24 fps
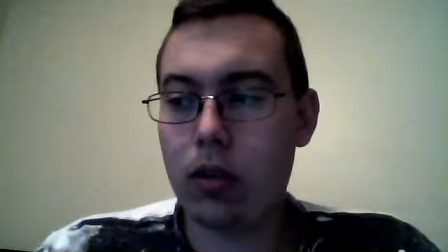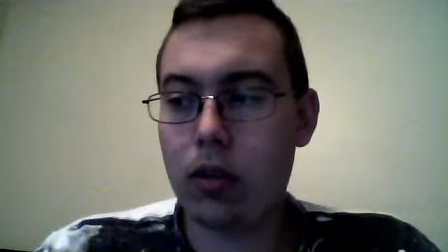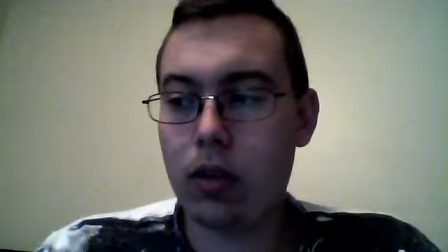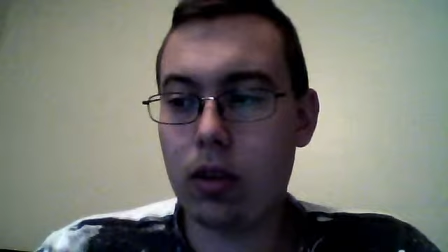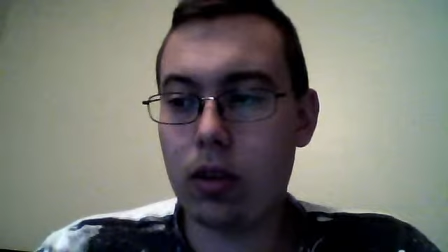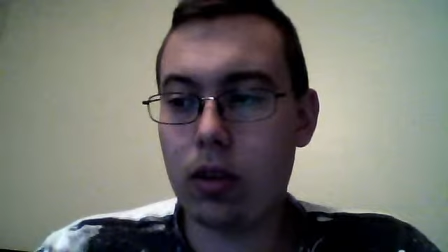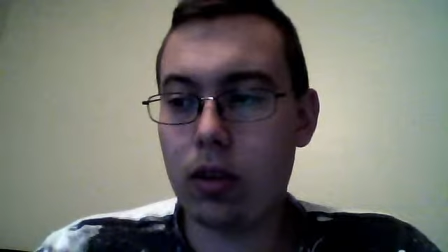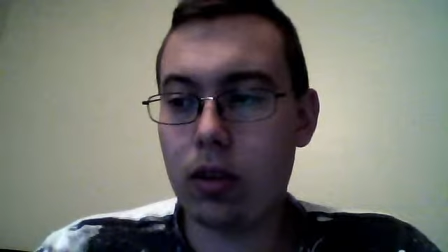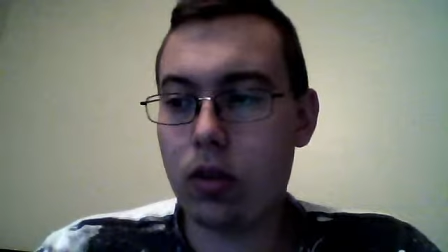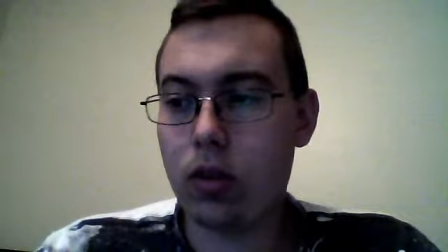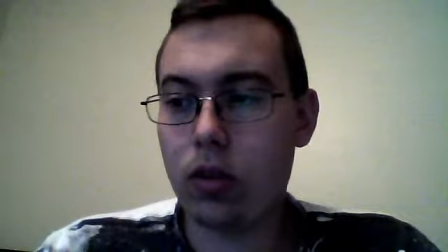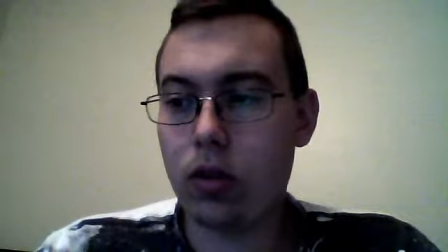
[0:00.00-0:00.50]
the
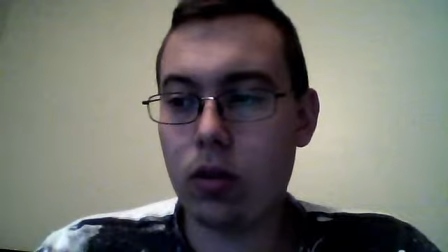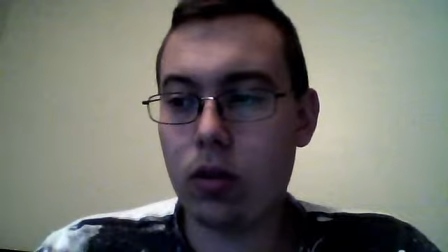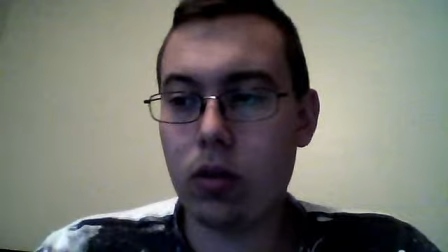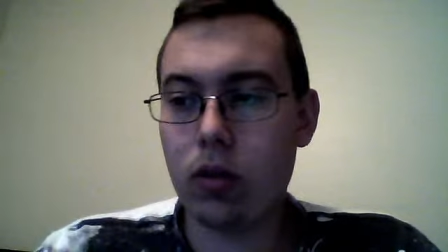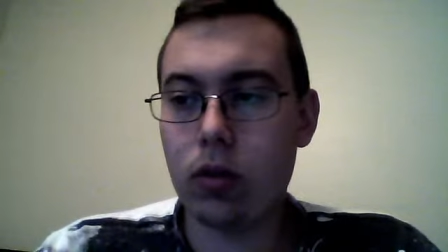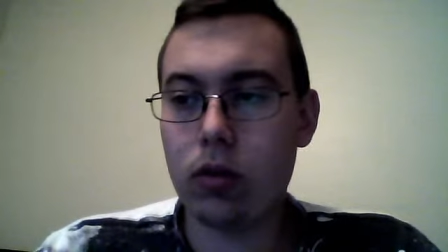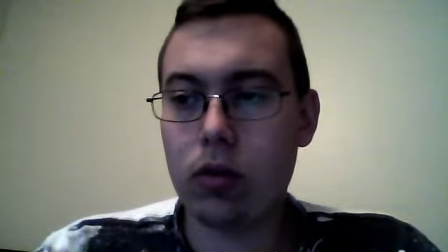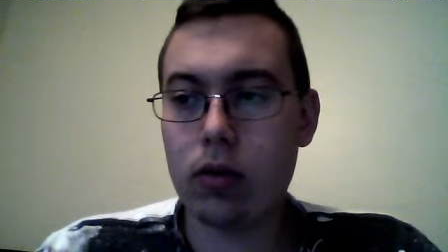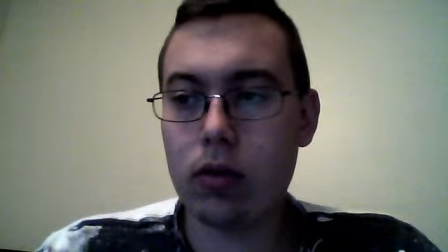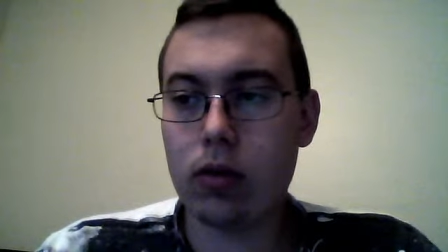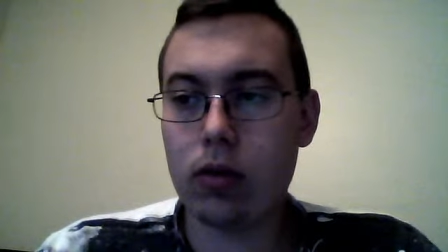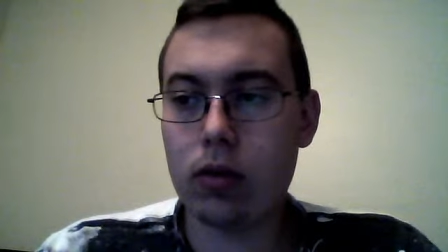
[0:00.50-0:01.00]

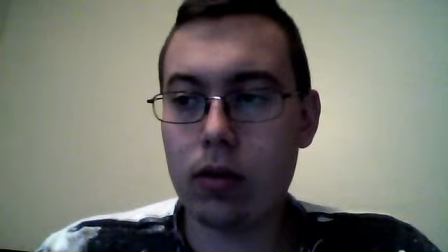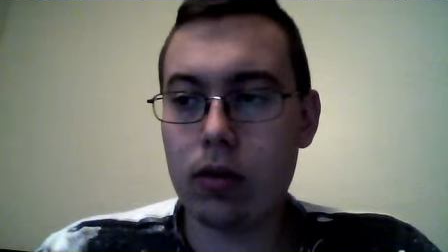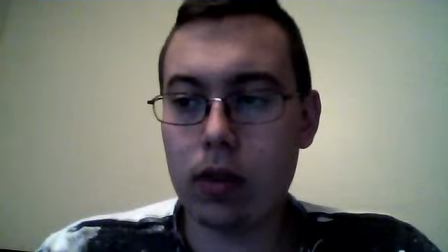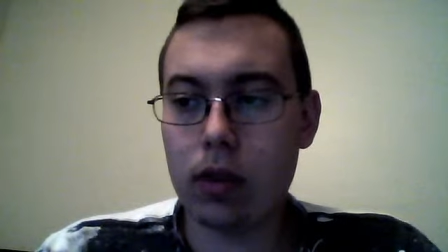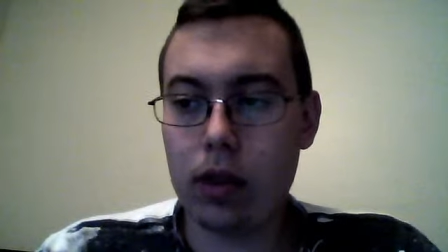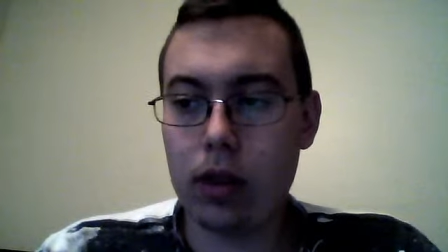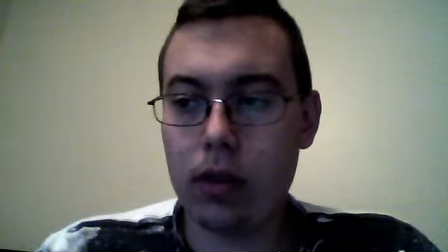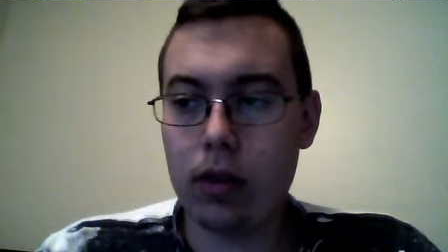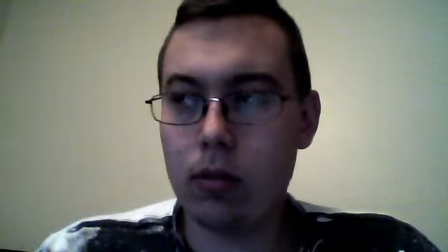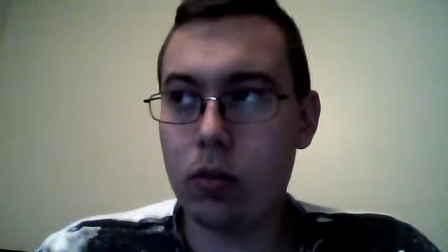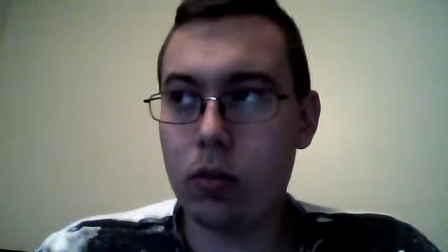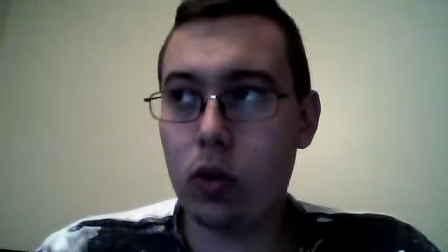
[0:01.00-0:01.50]
controls
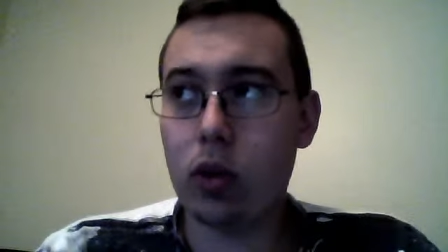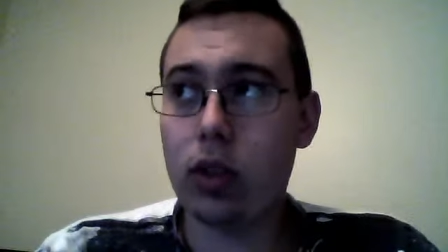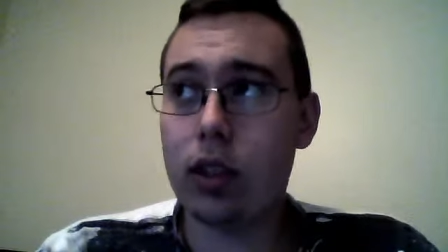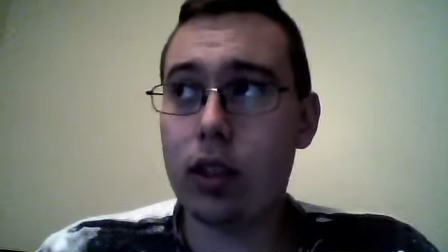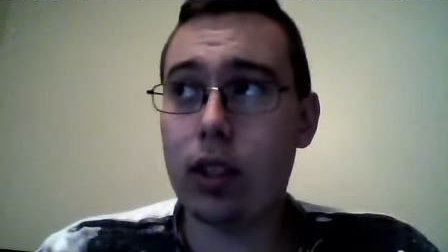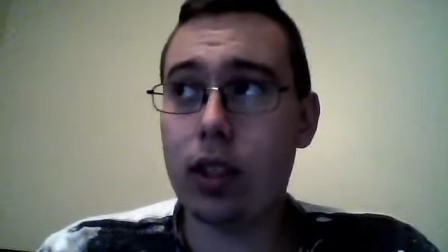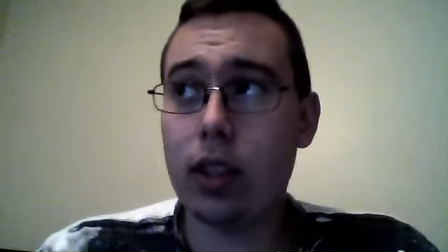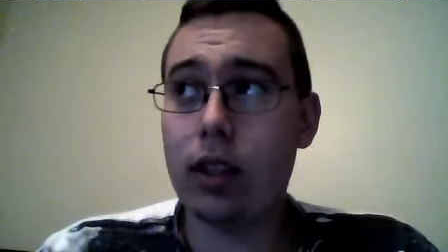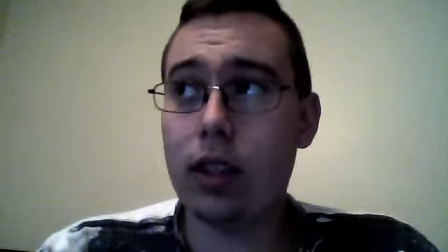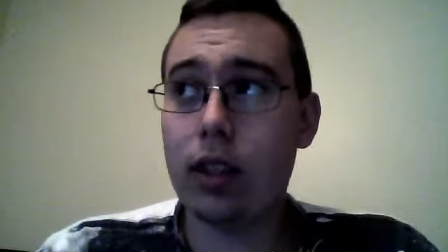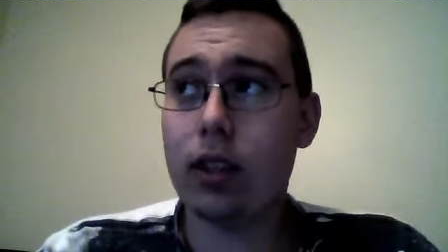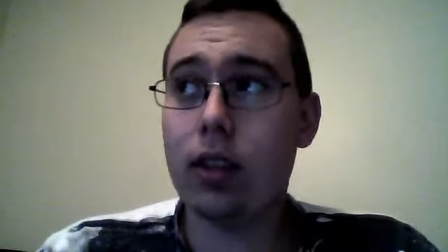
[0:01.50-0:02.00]
more
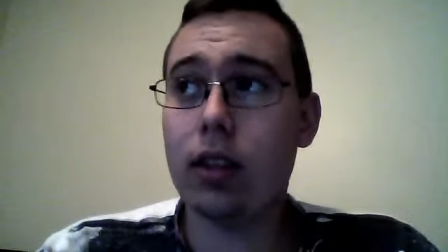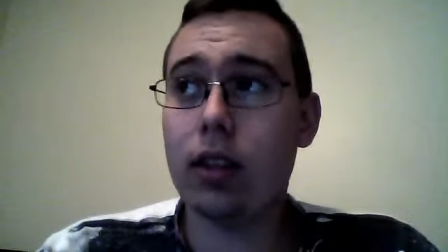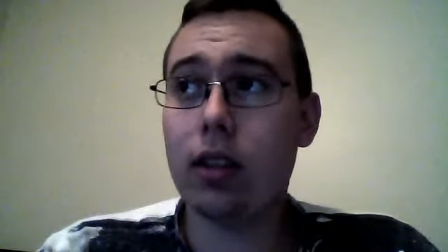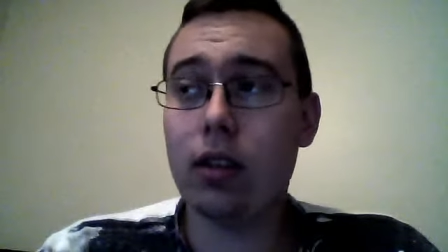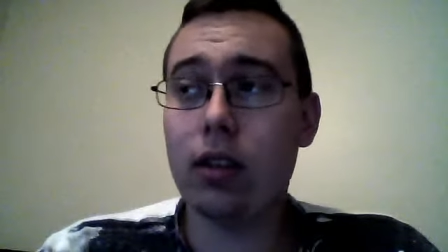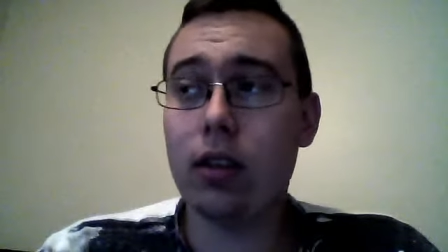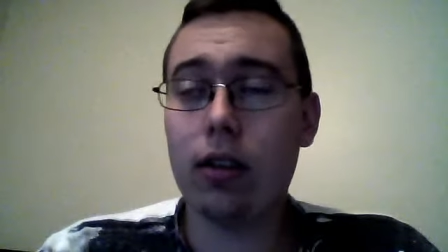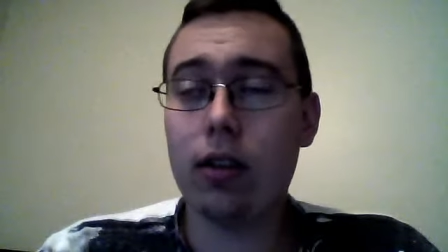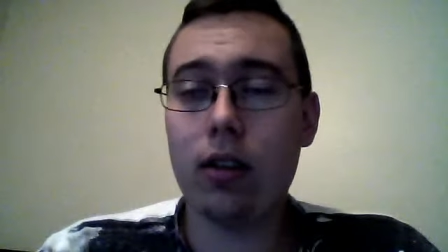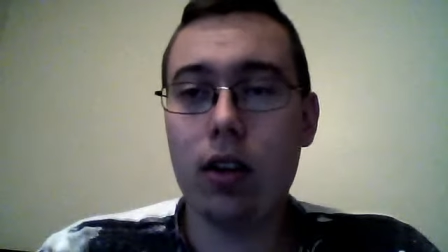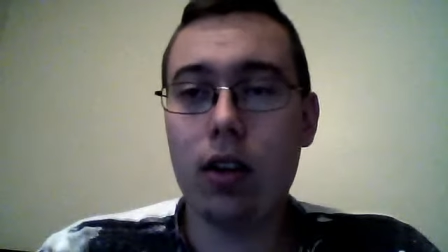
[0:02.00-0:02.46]
decent,